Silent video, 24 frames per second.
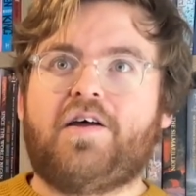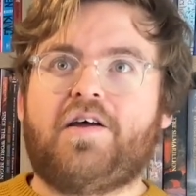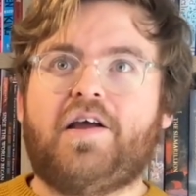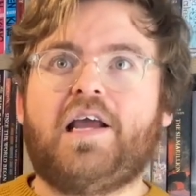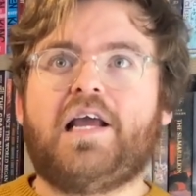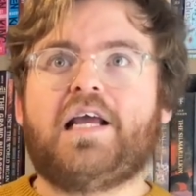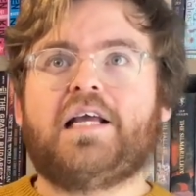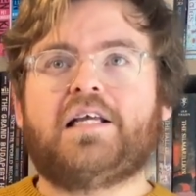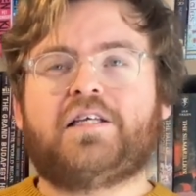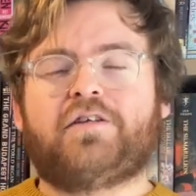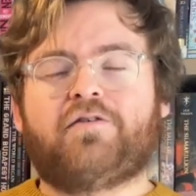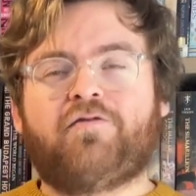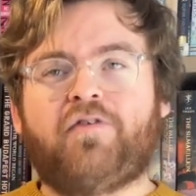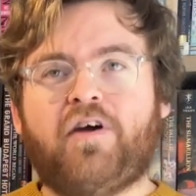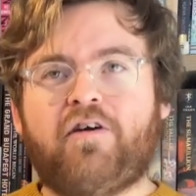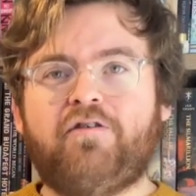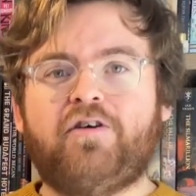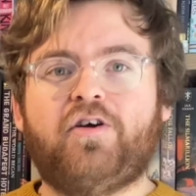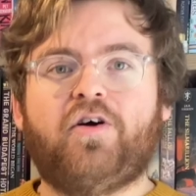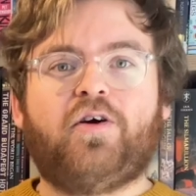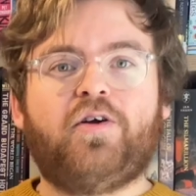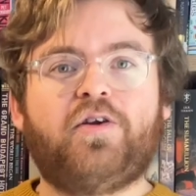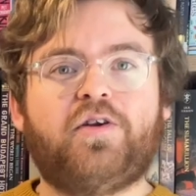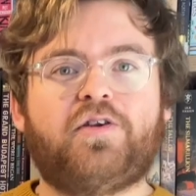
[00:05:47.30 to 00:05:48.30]
it's very
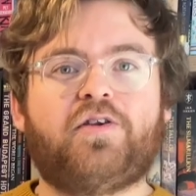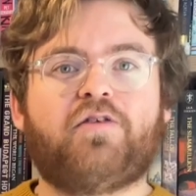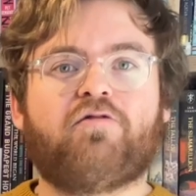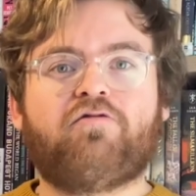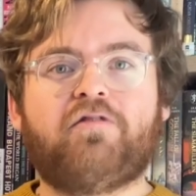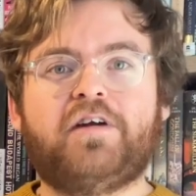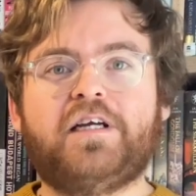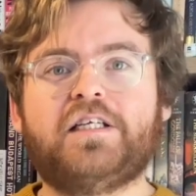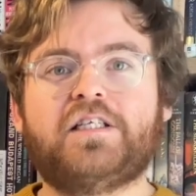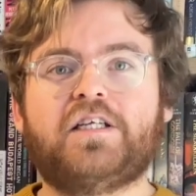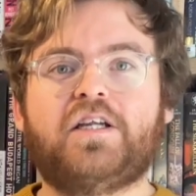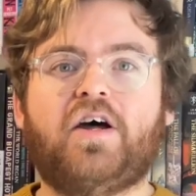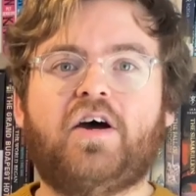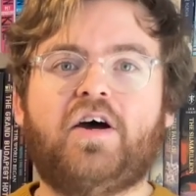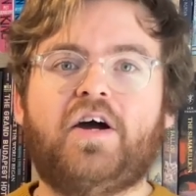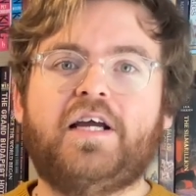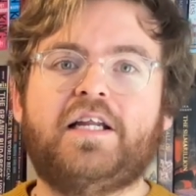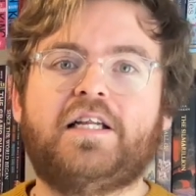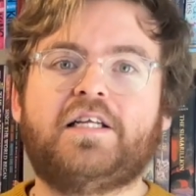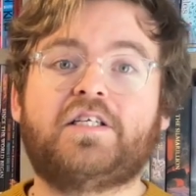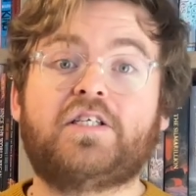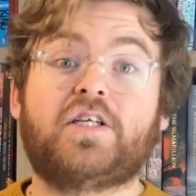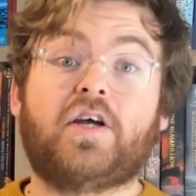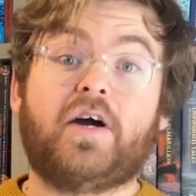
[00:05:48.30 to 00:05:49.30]
odd. The reason I
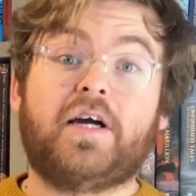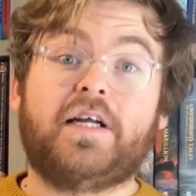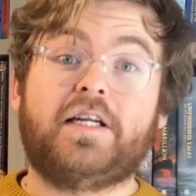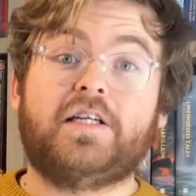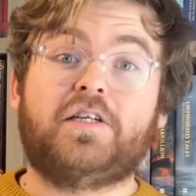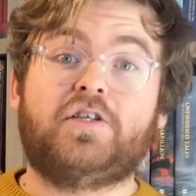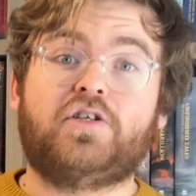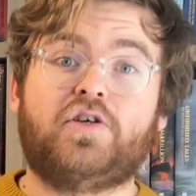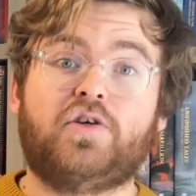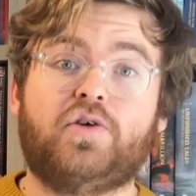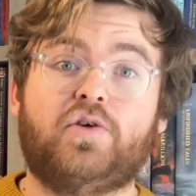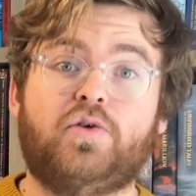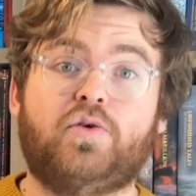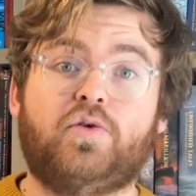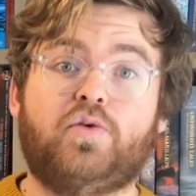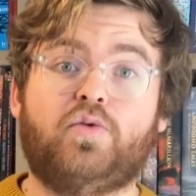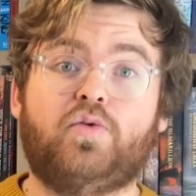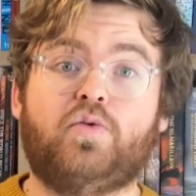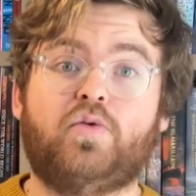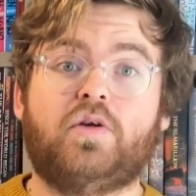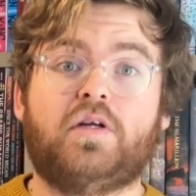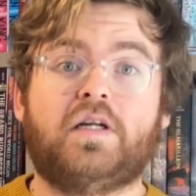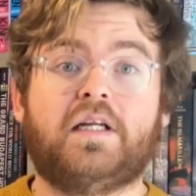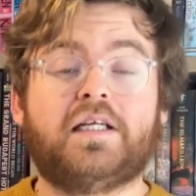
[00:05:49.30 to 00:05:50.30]
decided
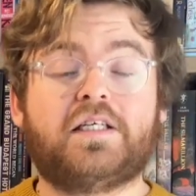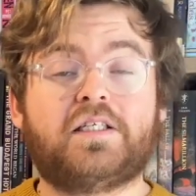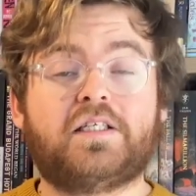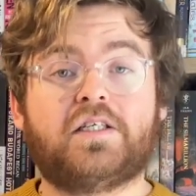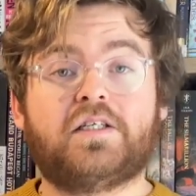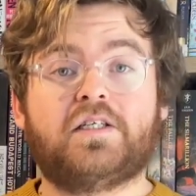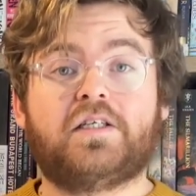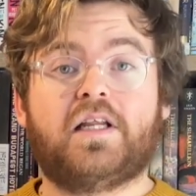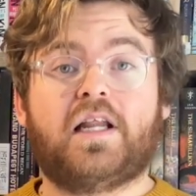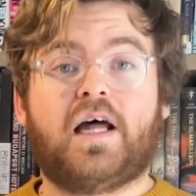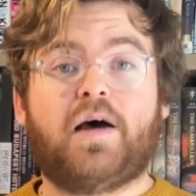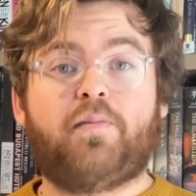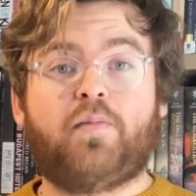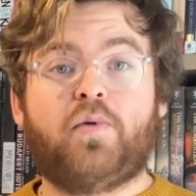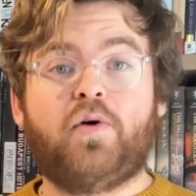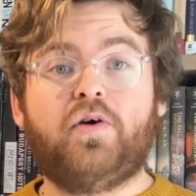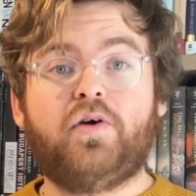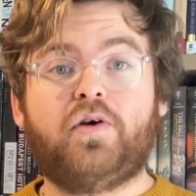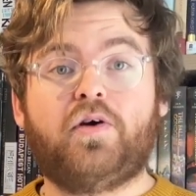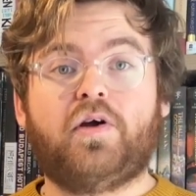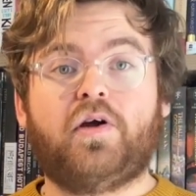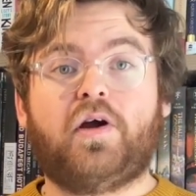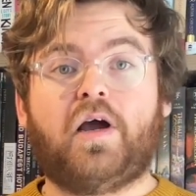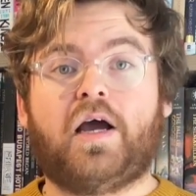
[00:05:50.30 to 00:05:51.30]
to listen to that
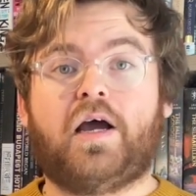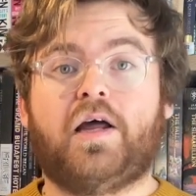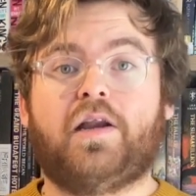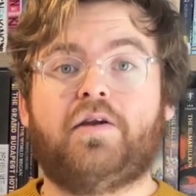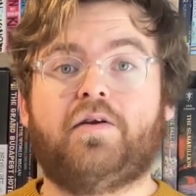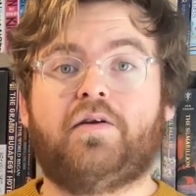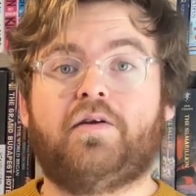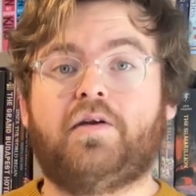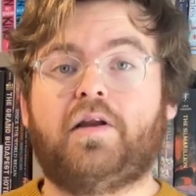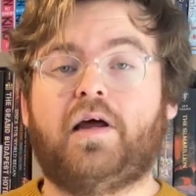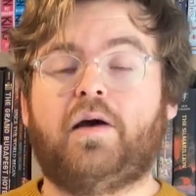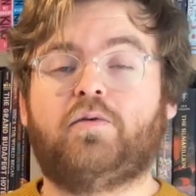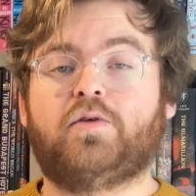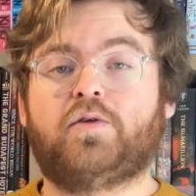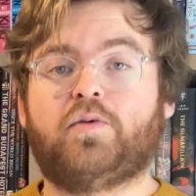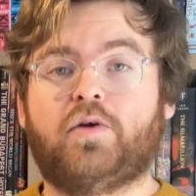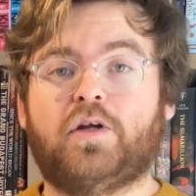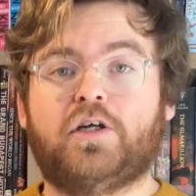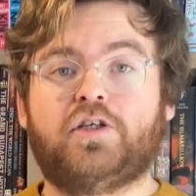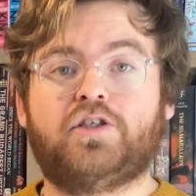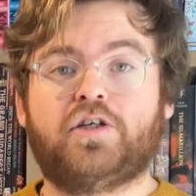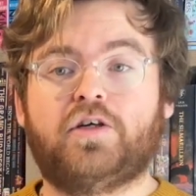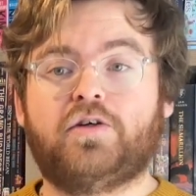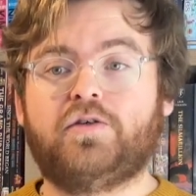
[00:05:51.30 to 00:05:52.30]
book, and that was the one I
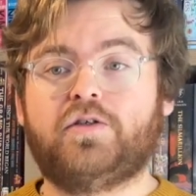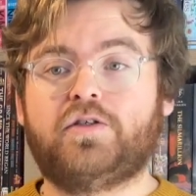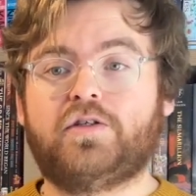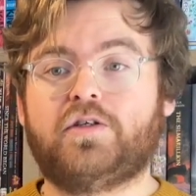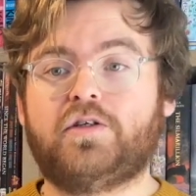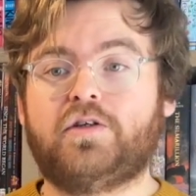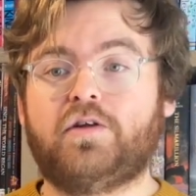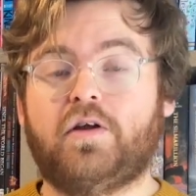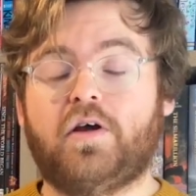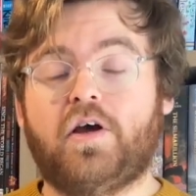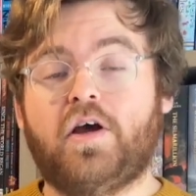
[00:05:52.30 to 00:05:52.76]
chose to,